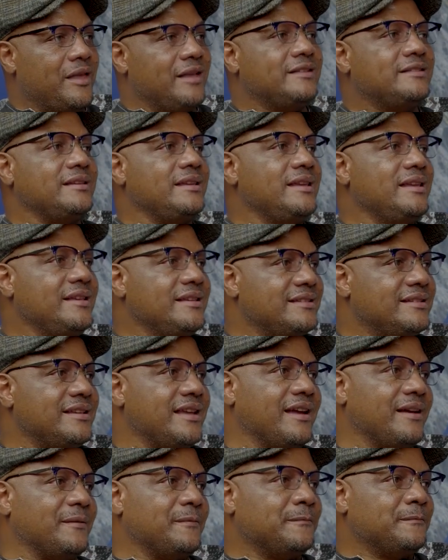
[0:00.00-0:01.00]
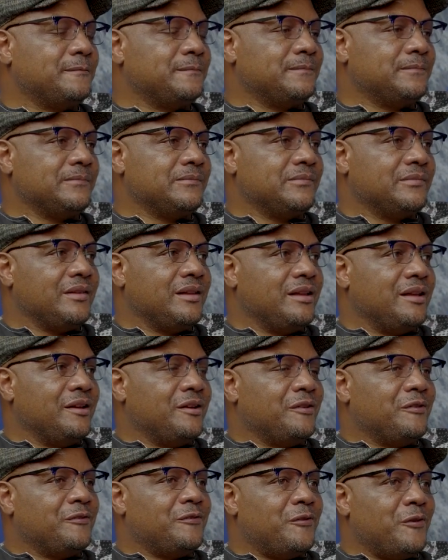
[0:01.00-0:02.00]
It's easier
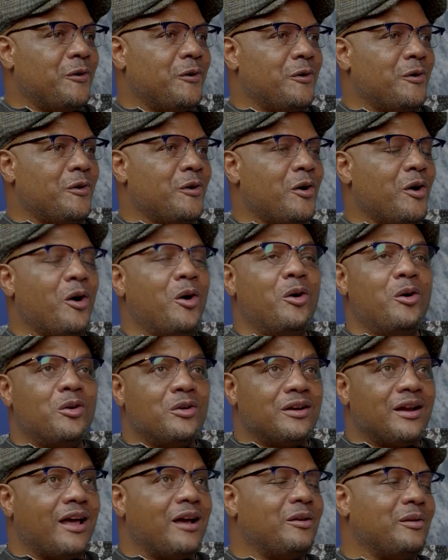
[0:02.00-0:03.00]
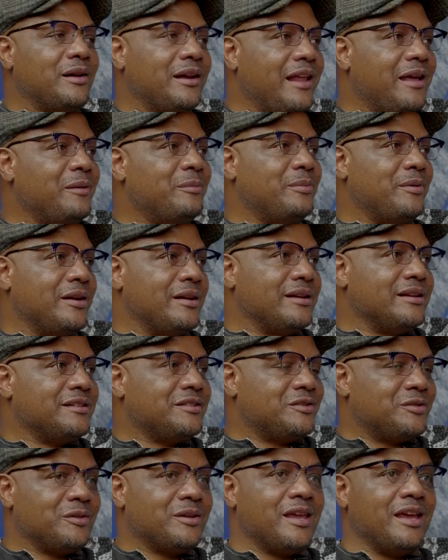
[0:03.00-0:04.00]
for all our
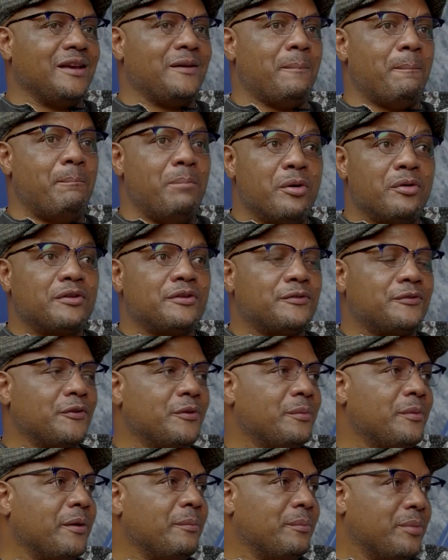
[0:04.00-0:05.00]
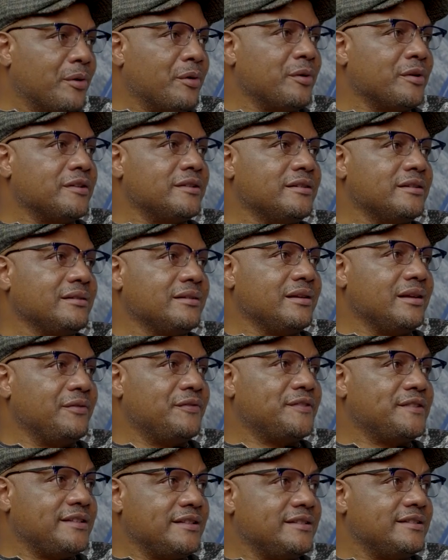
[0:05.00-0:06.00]
libraries to get books from abroad
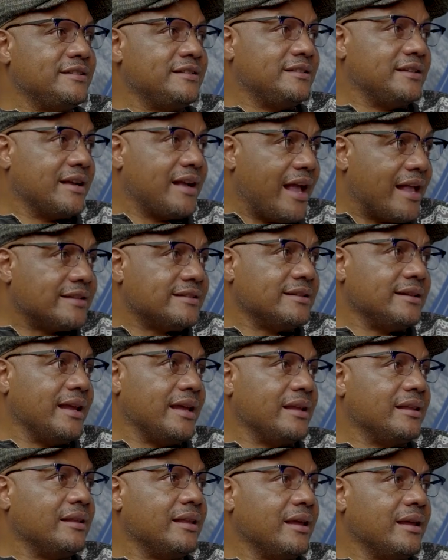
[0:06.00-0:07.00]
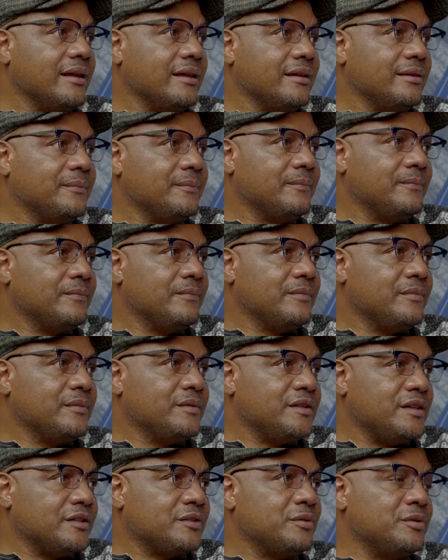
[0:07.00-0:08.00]
if it is a counselor in there.
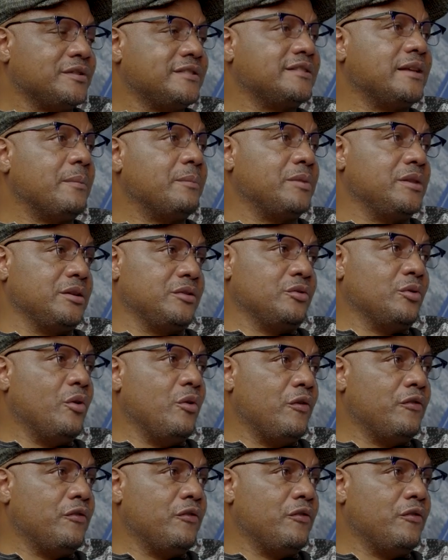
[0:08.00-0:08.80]
She's got something to